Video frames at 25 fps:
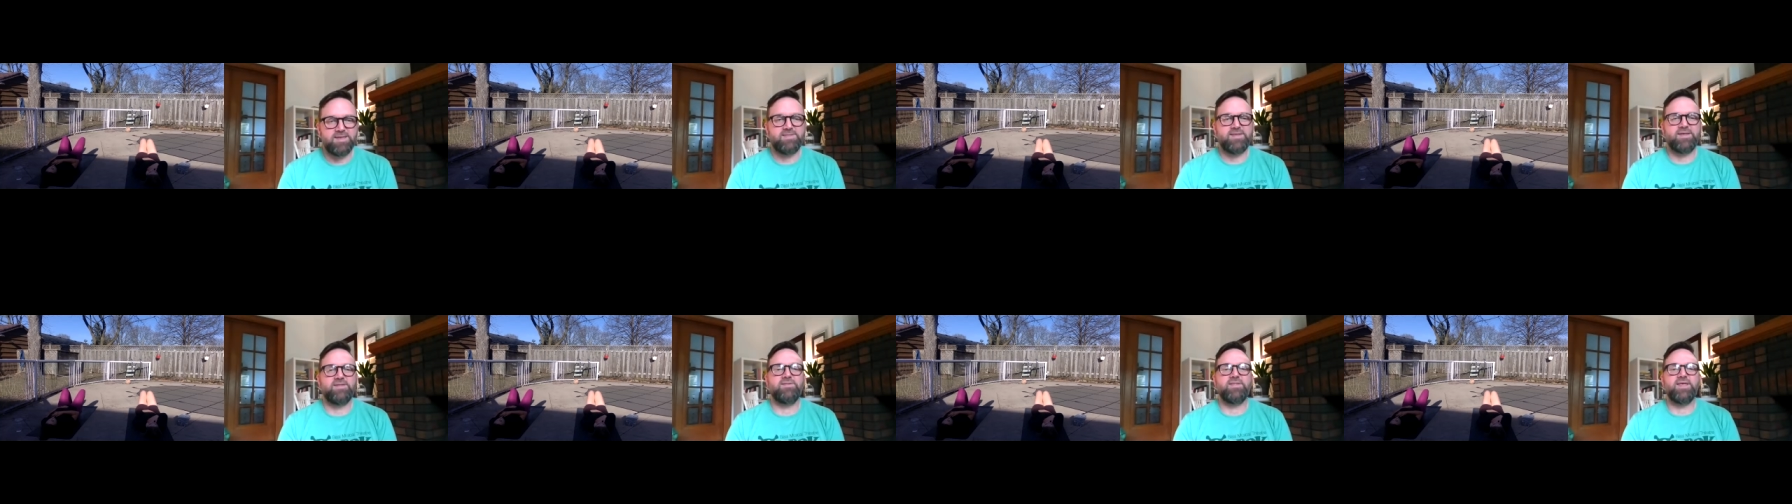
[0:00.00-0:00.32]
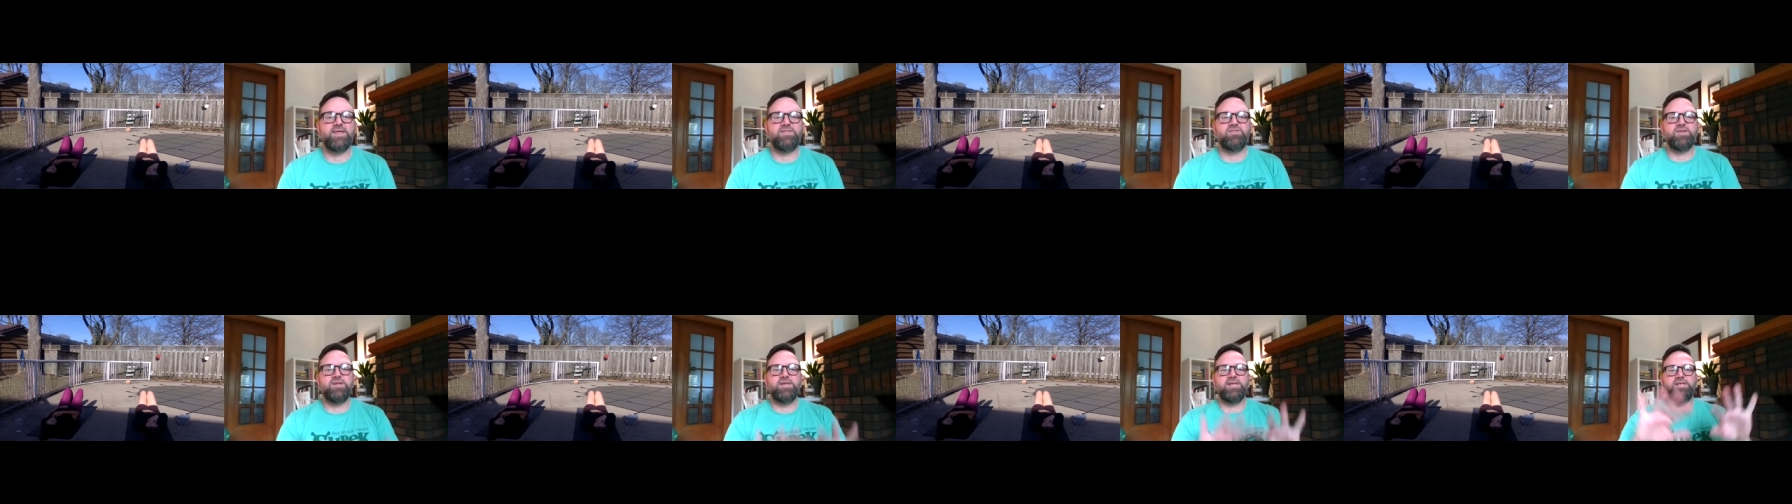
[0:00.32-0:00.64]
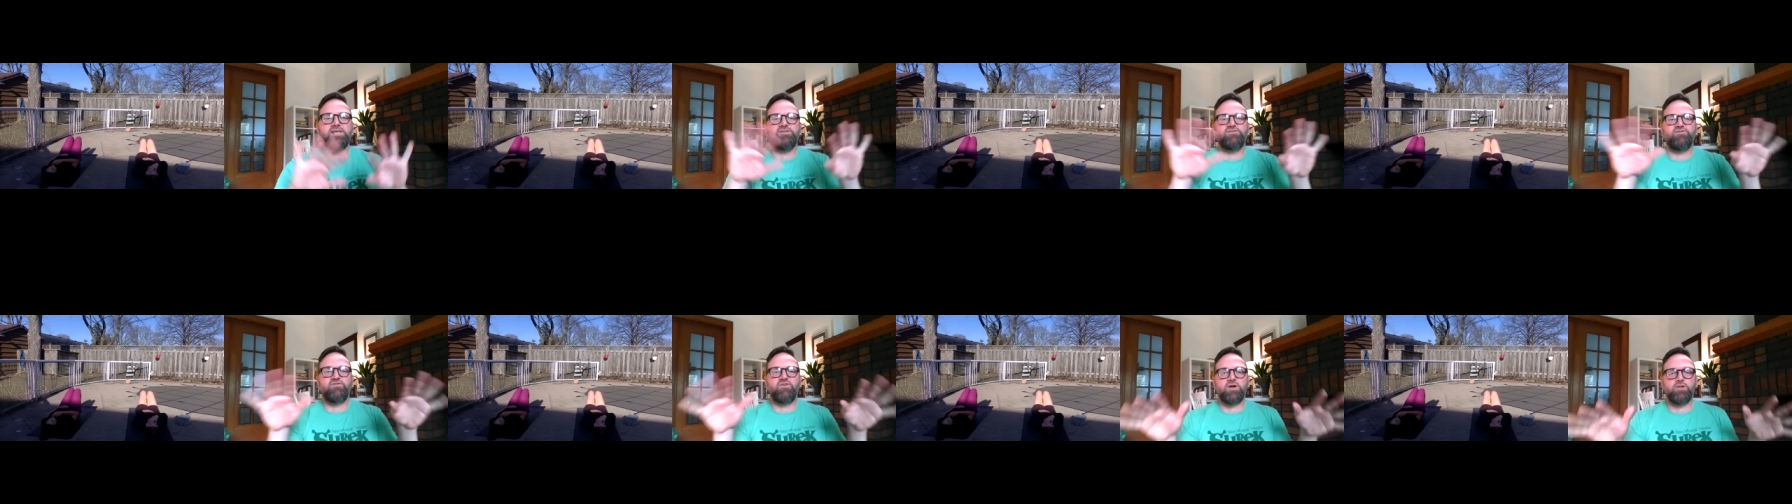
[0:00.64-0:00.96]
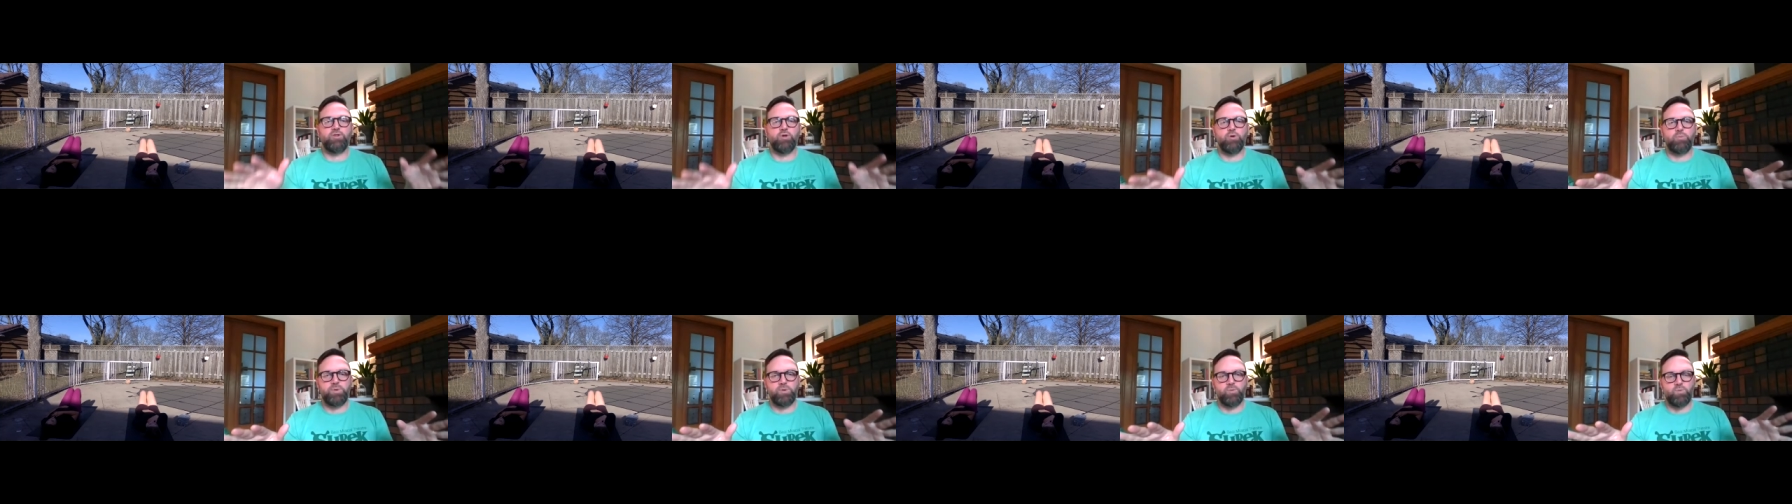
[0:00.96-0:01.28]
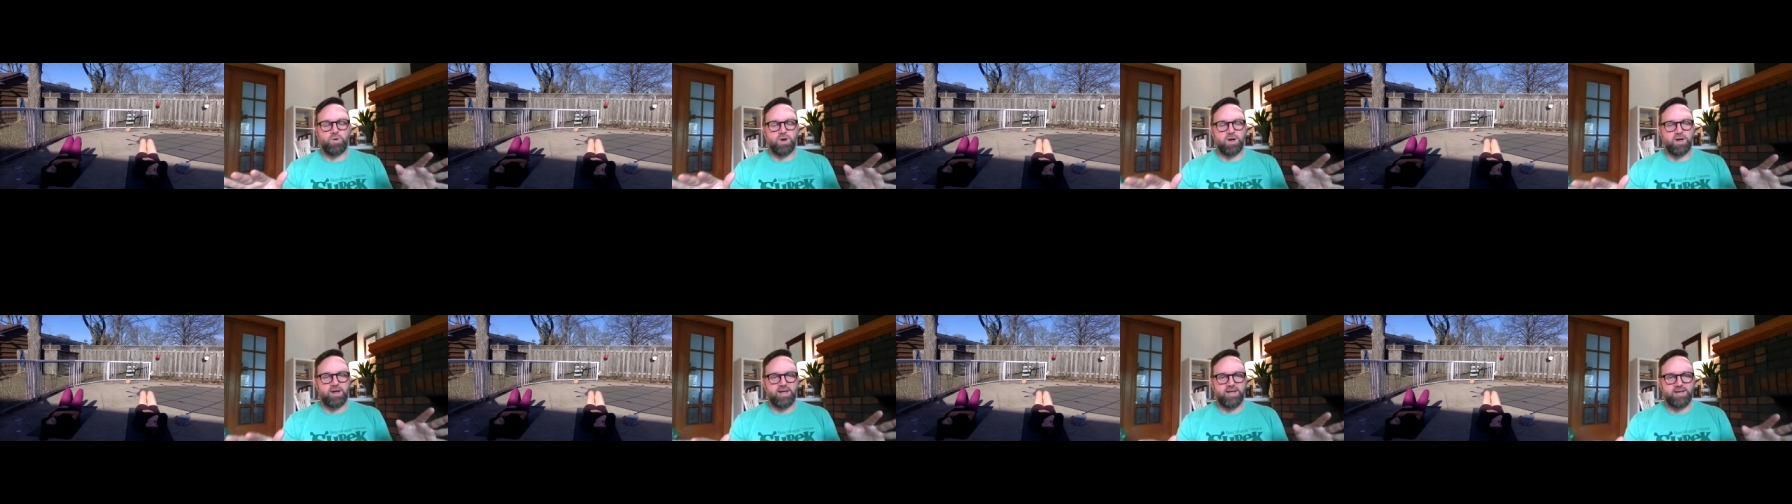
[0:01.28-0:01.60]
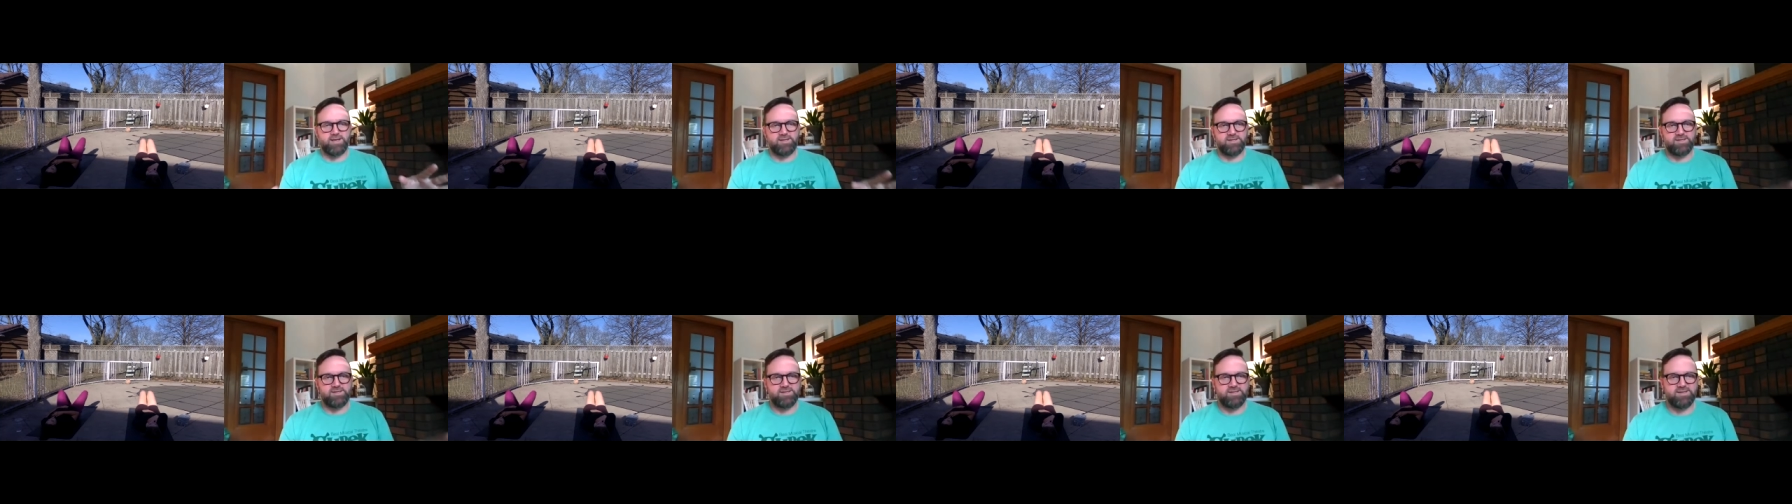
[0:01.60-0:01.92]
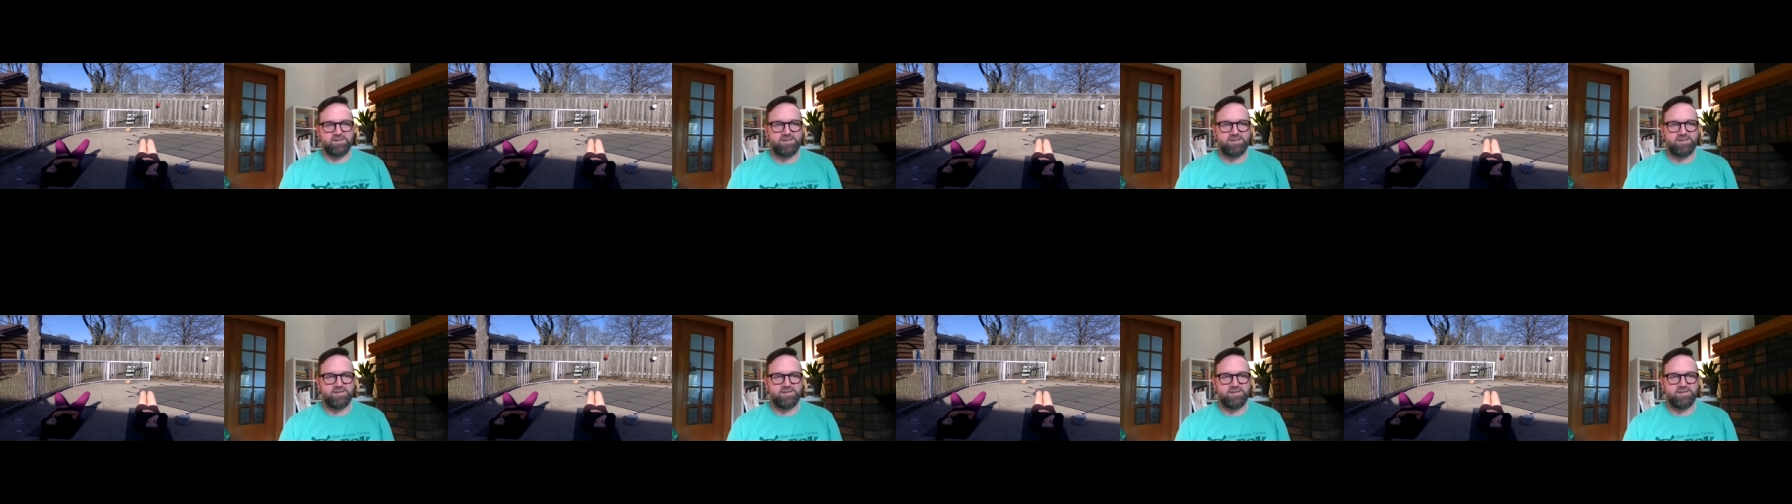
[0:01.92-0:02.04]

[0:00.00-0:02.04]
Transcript: And then let the knees fall open wide.